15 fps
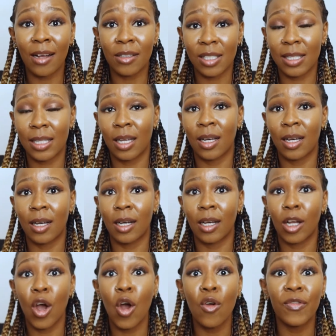out
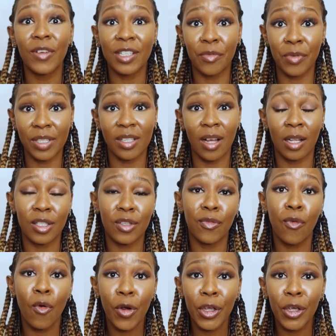the COVID results
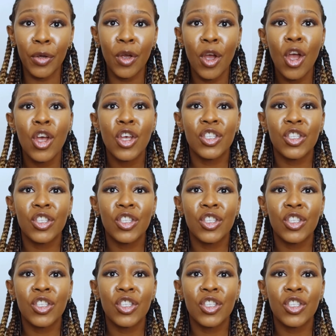for you